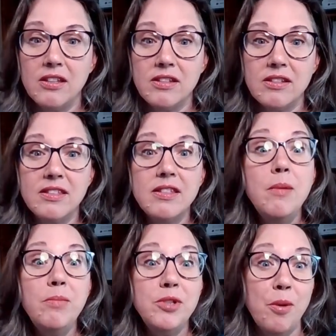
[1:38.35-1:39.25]

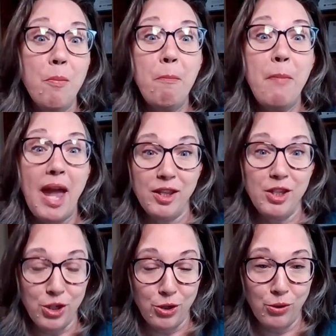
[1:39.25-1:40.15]
symptom
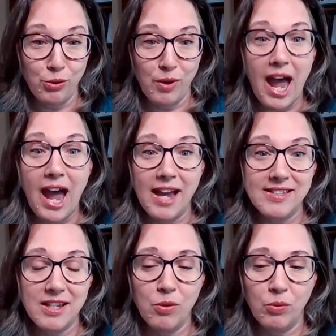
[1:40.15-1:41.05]
menu, as
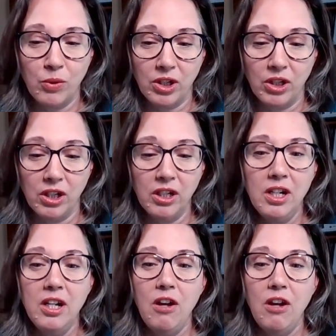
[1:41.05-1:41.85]
it were,